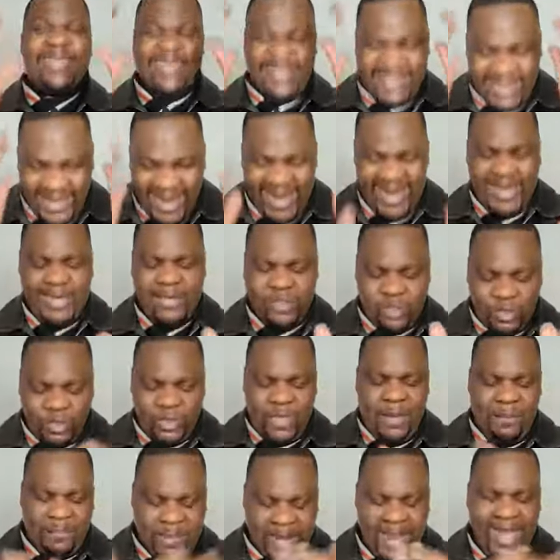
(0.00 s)
Stick to
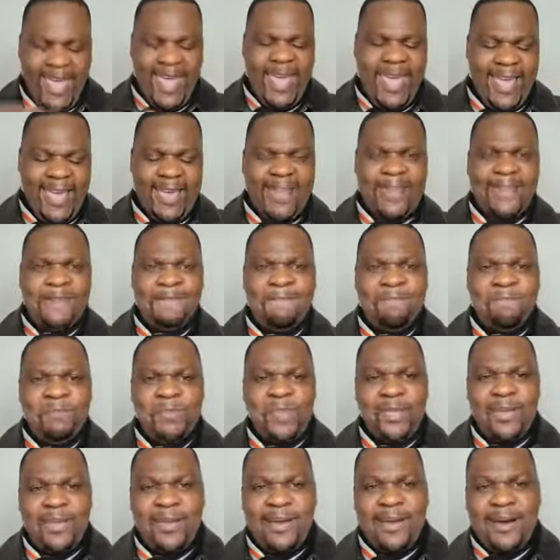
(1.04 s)
the plan.
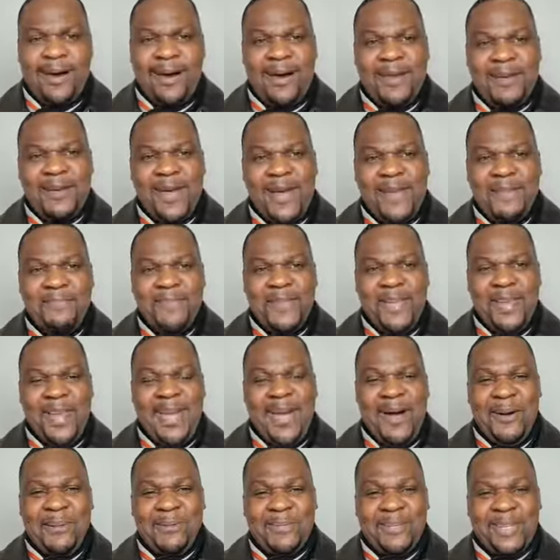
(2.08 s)
All right, it
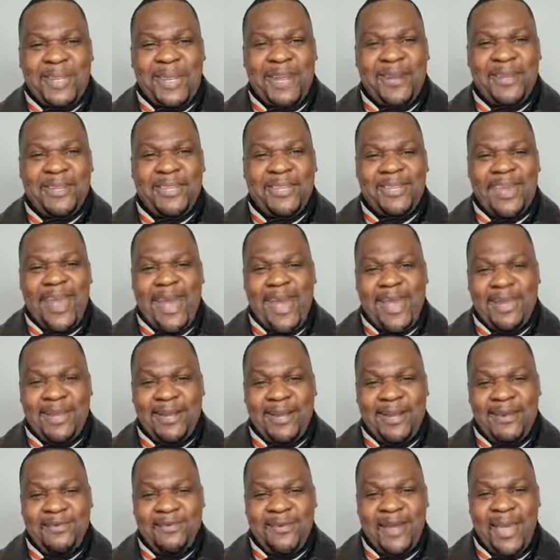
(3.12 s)
helps, you know,
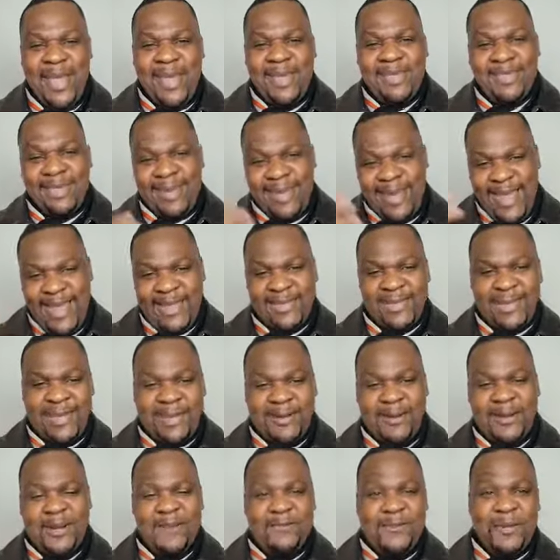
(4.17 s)
denial of the lesser
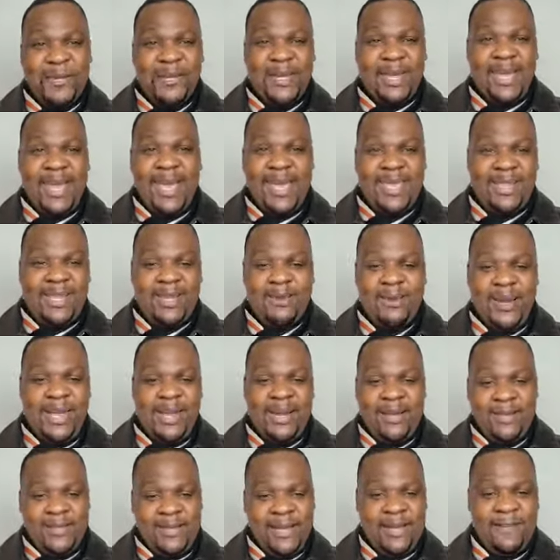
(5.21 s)
in order for you to gain the
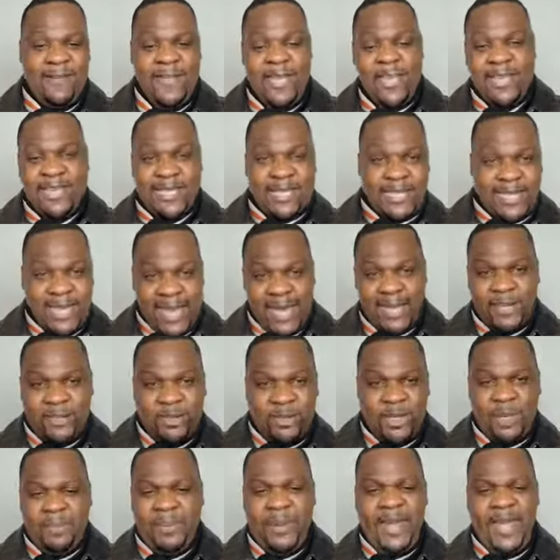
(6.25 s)
greater. Stick
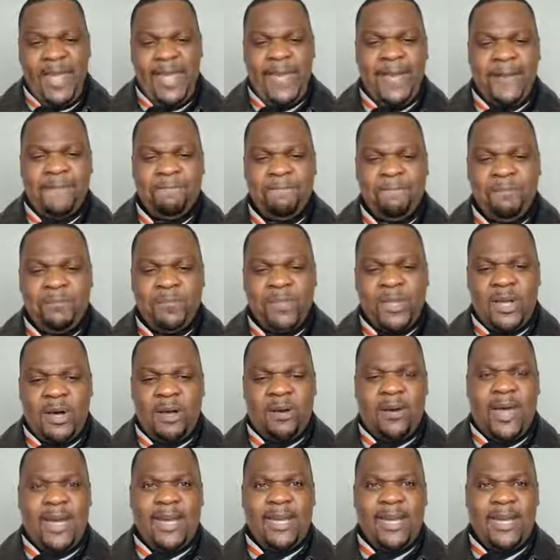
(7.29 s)
to the plan.
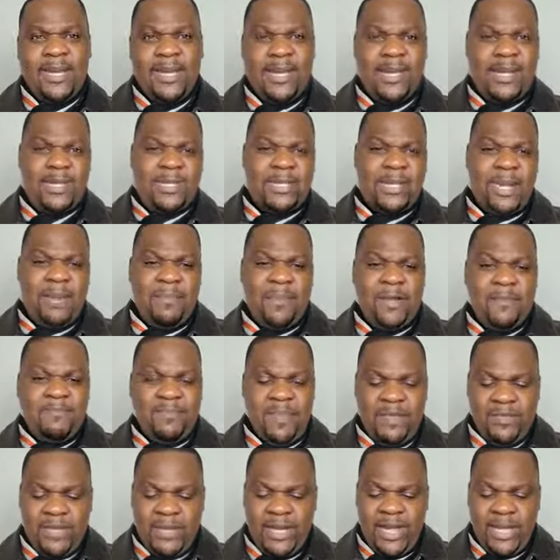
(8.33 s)
All right, and here's
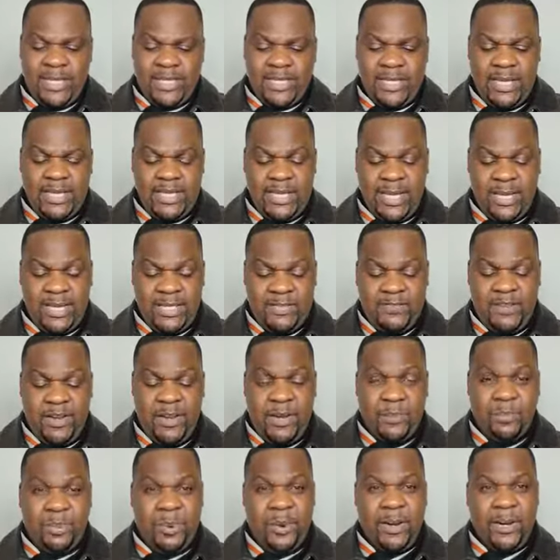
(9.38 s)
the next thing that is
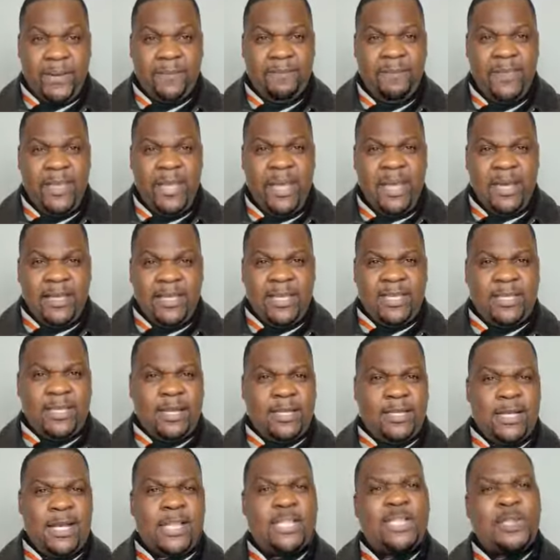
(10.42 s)
very important. These
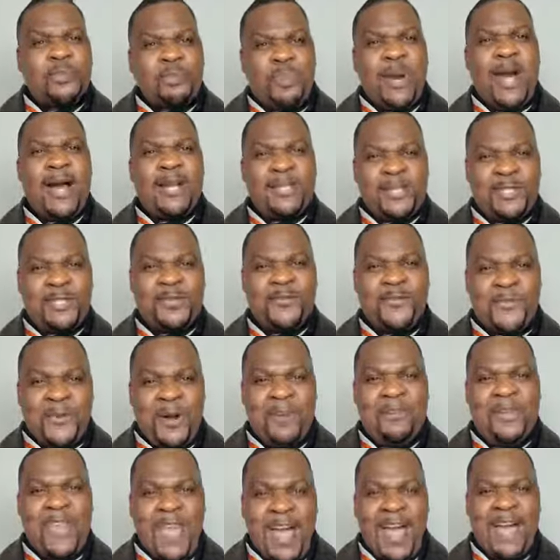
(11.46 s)
are just sparks
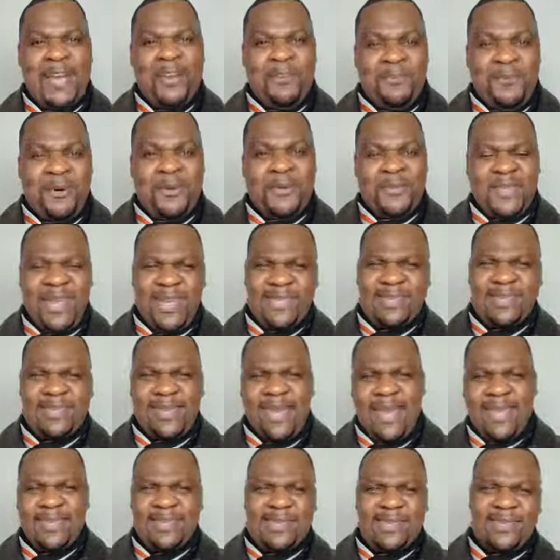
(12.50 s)
from the ANVIL,
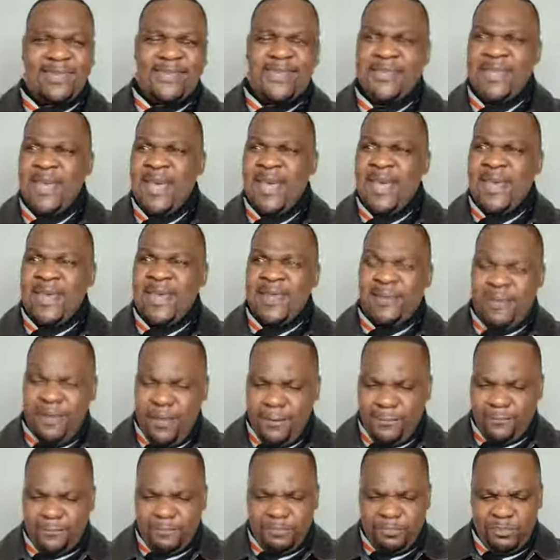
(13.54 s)
just lessons
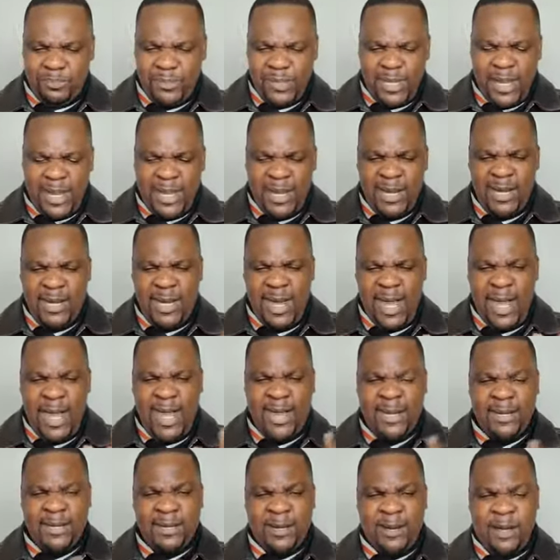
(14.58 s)

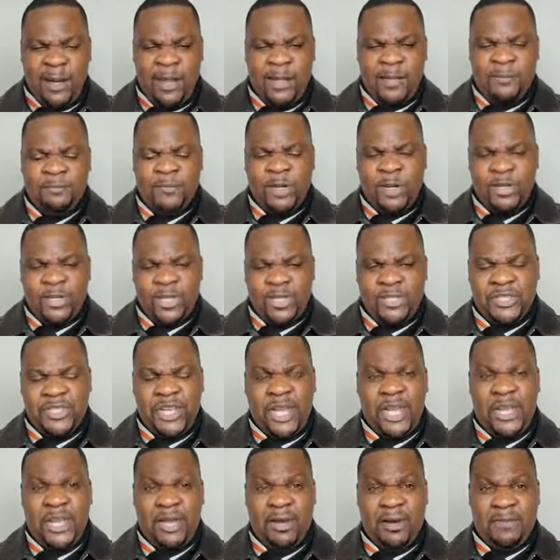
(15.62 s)
learned on the
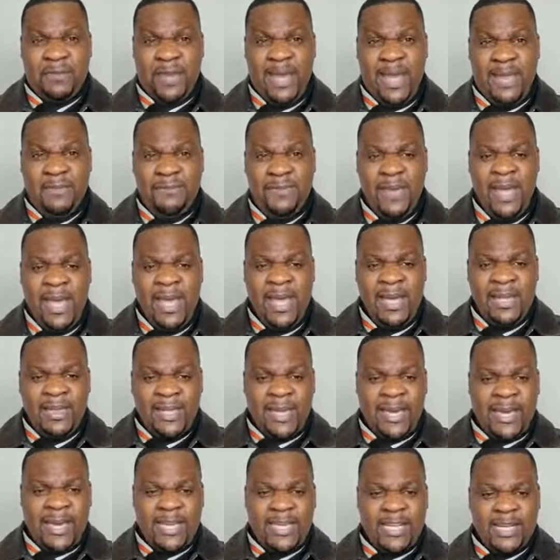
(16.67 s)
journey of life
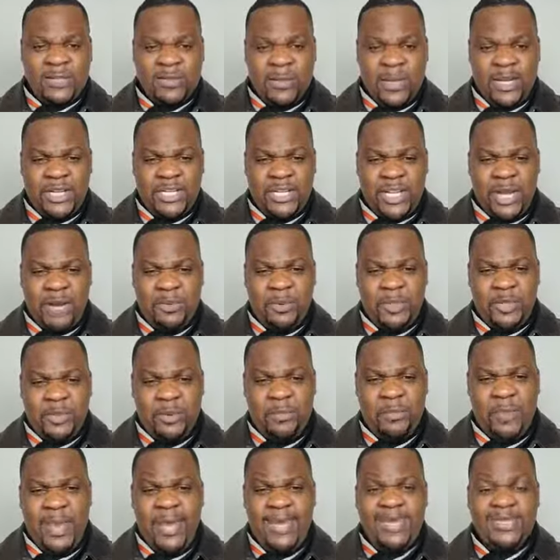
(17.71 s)
that I just want to share with you.
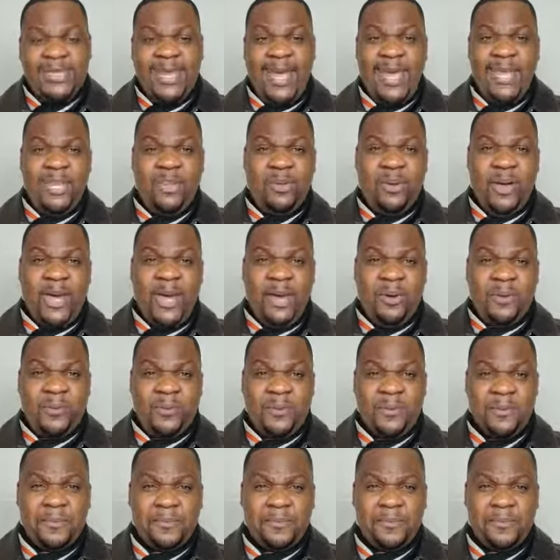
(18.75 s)
Maintain your health.